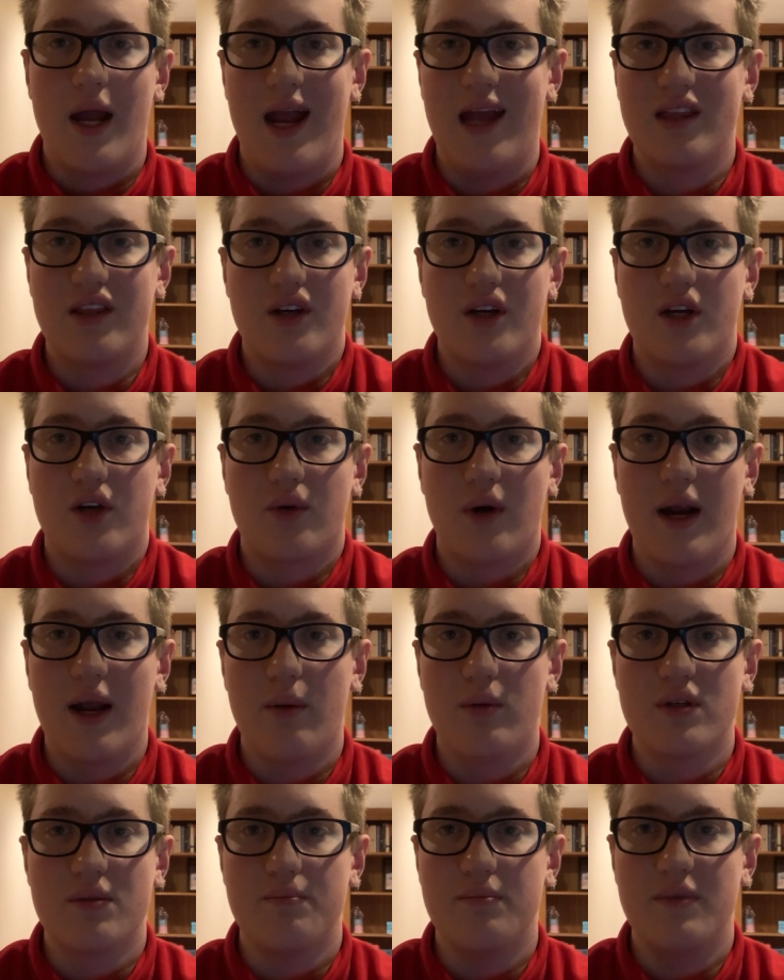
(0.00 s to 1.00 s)
Anthony Grant
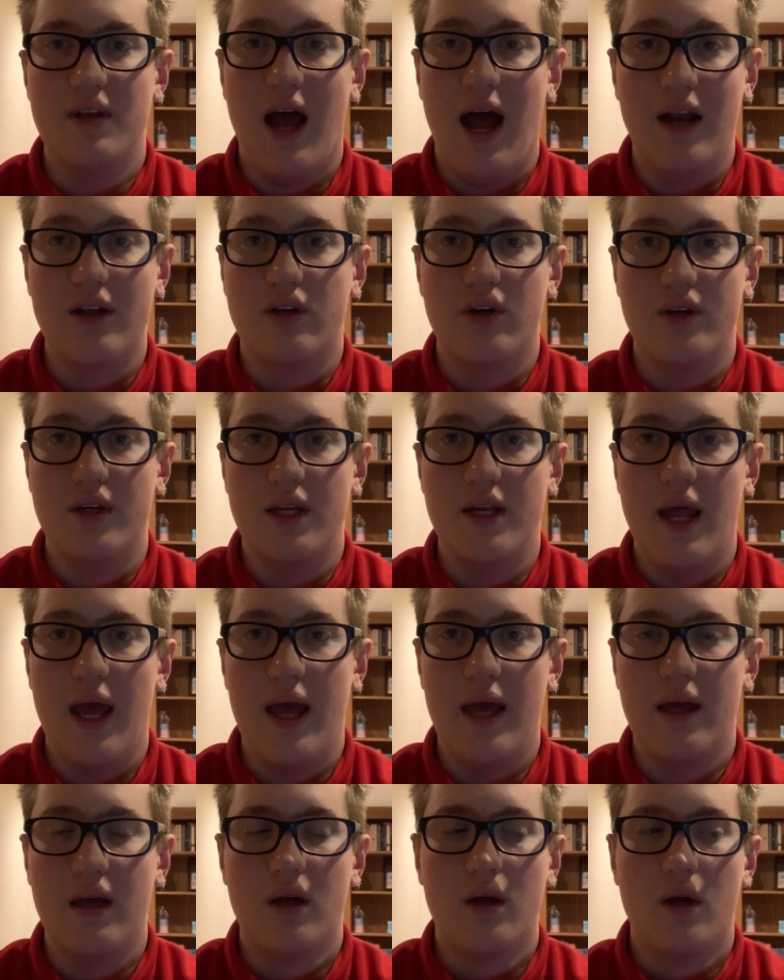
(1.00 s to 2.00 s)
was not good
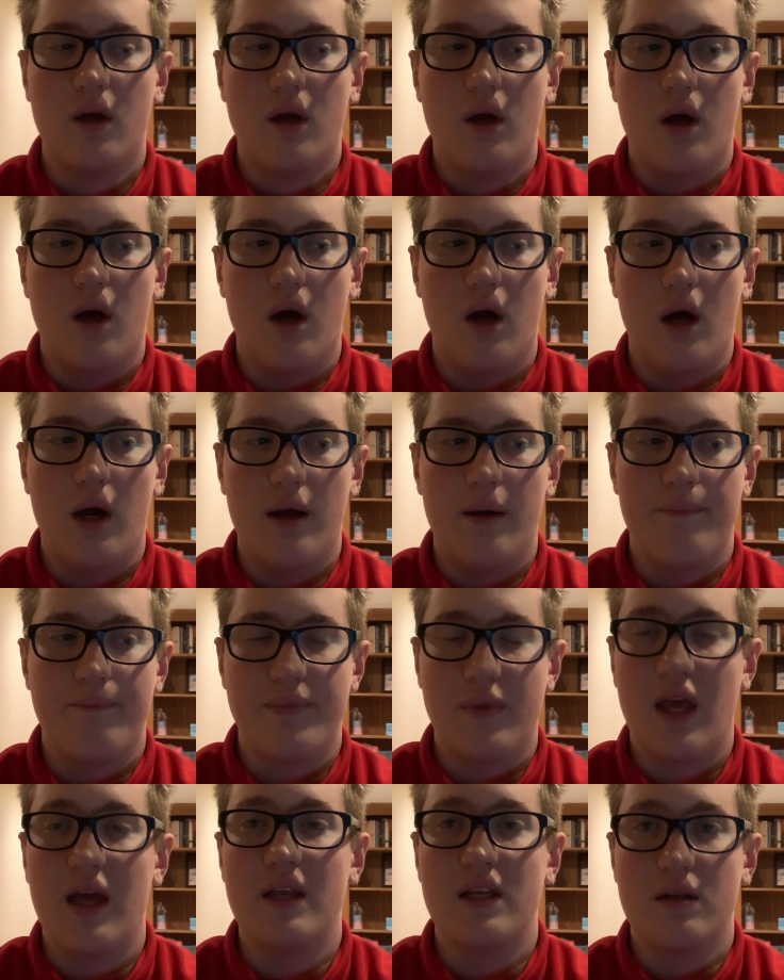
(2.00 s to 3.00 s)
today.
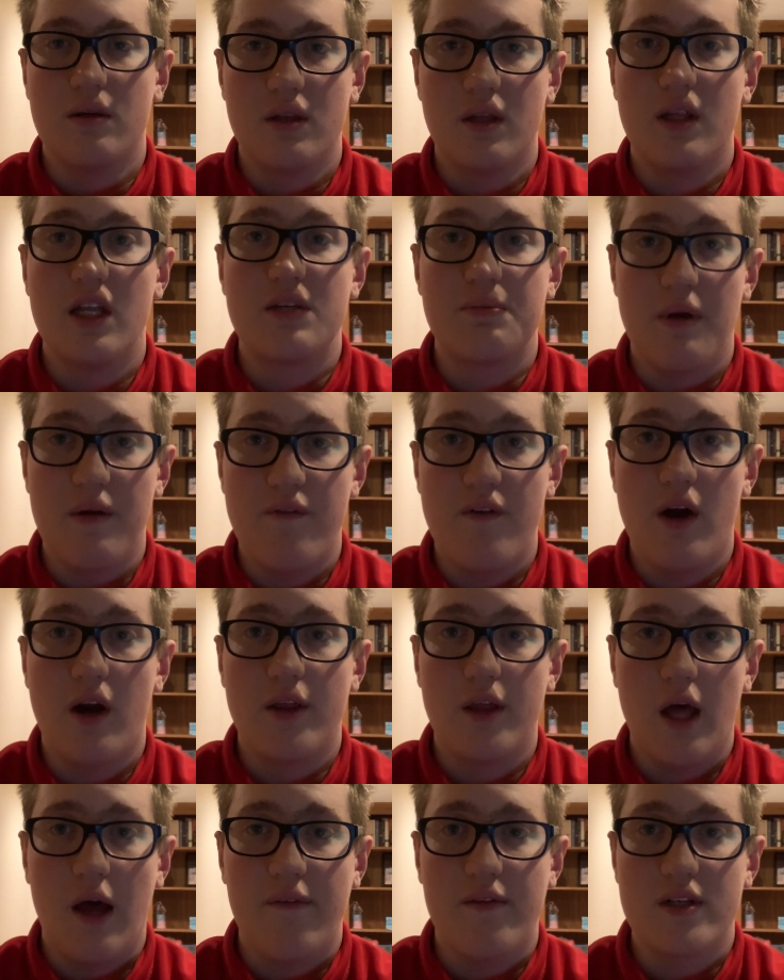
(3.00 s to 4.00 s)
And let's be fair,
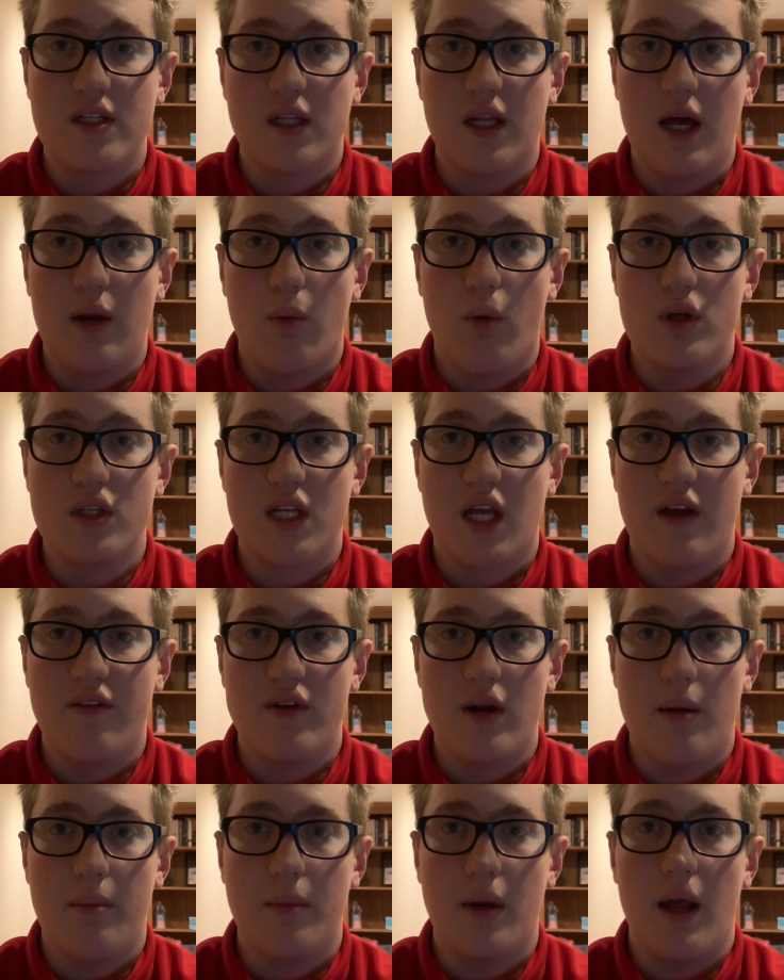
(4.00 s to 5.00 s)
the offensive line wasn't giving
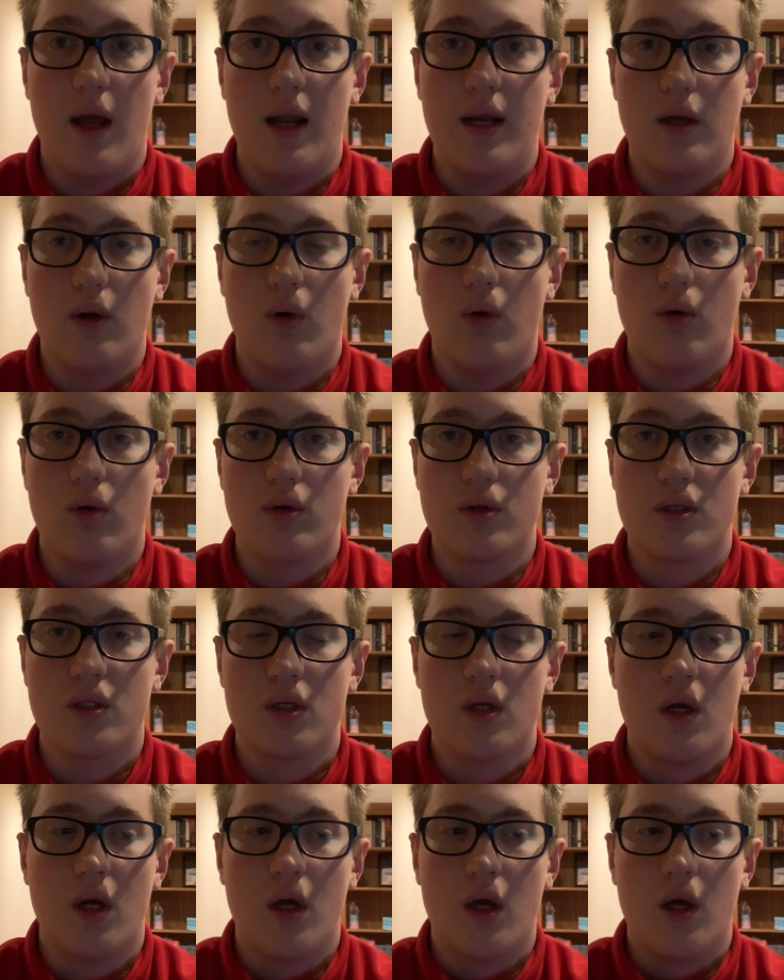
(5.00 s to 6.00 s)
them any holes.
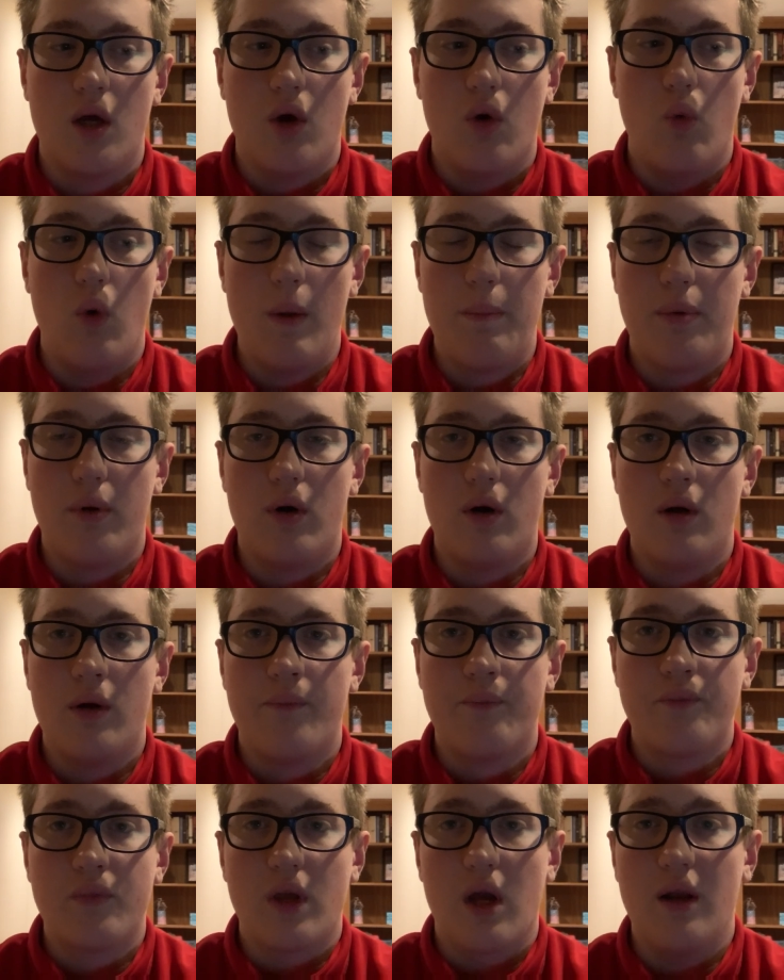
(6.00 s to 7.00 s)
Whipple,
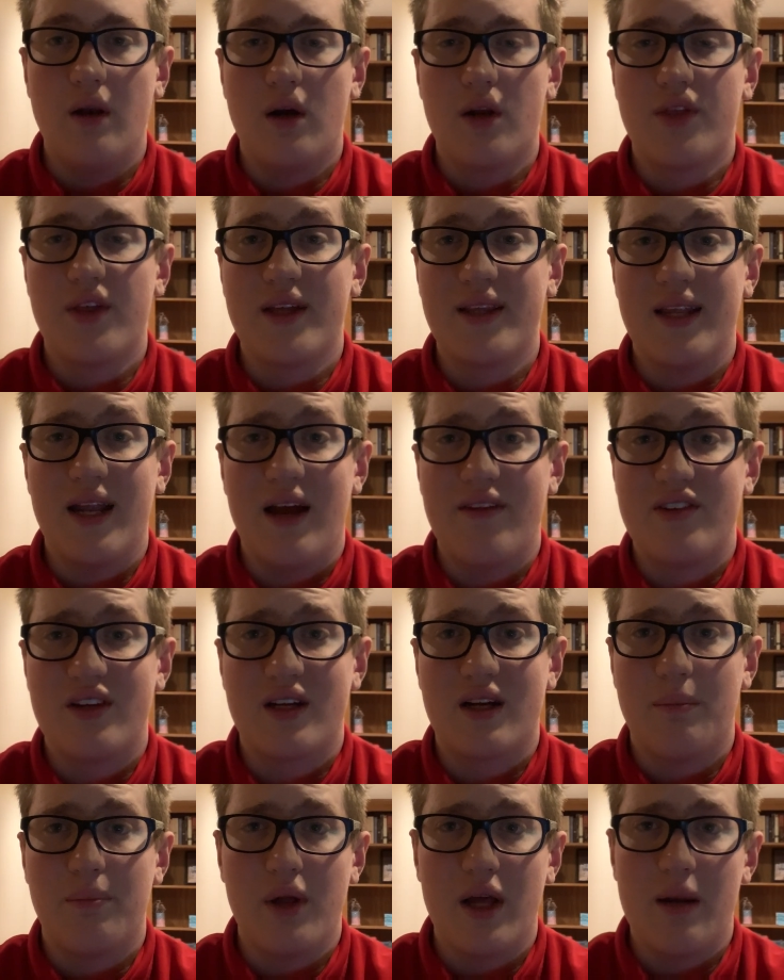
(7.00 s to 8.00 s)
another thing that I have to
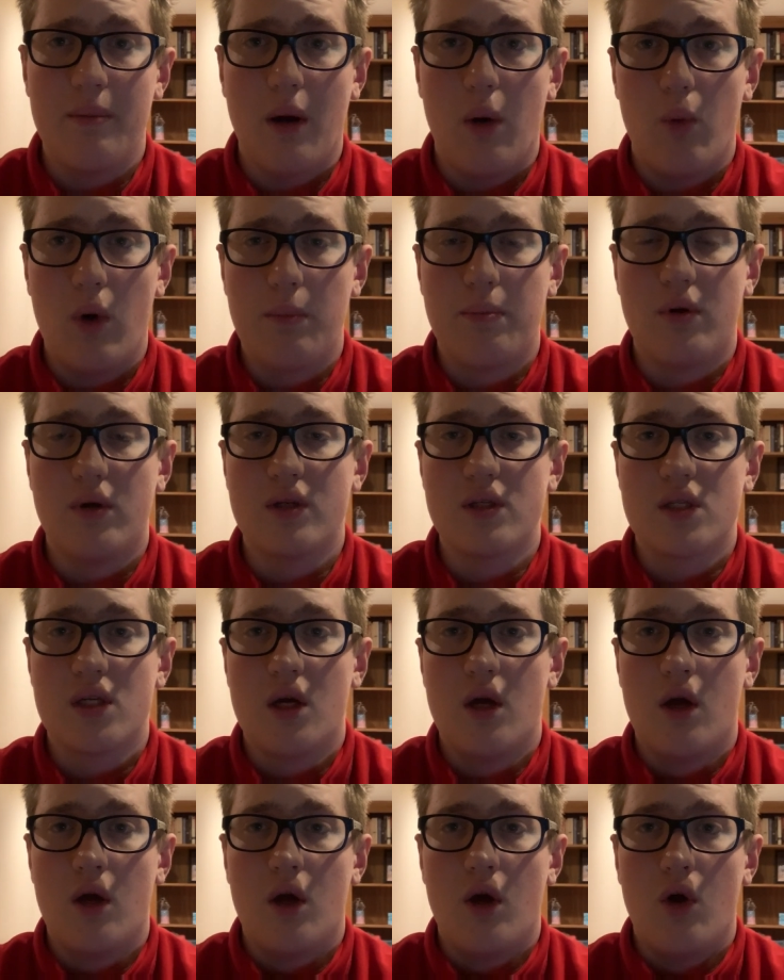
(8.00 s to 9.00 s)
complain about Whipple is
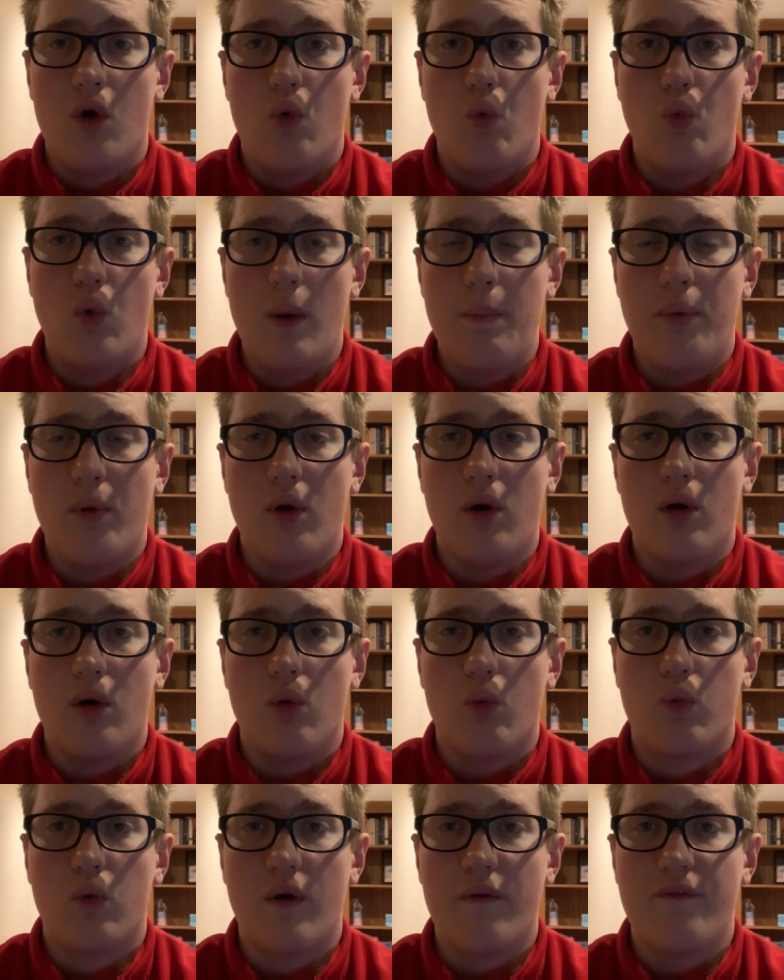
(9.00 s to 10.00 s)

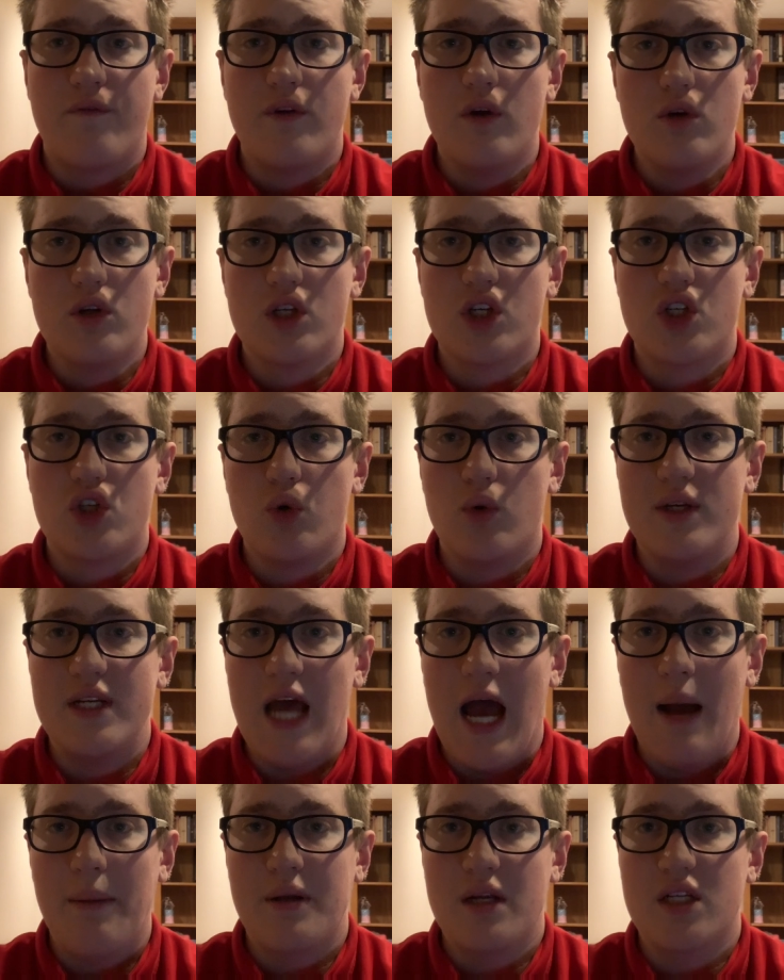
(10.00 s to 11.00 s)
Whipple refuses to
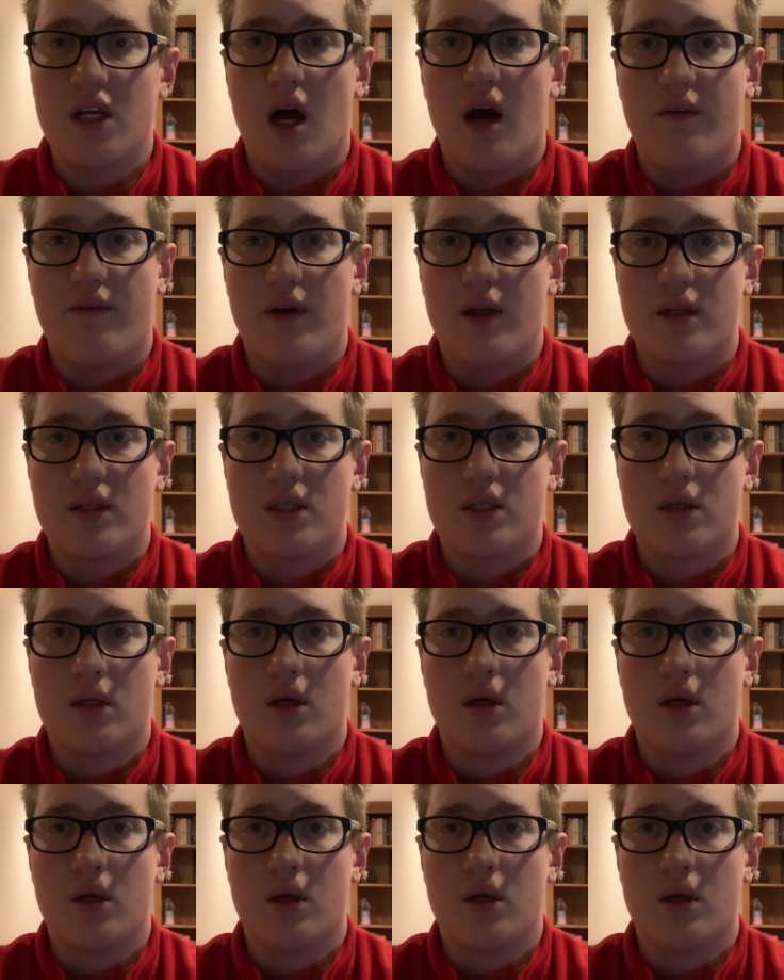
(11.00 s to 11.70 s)
adapt his offense.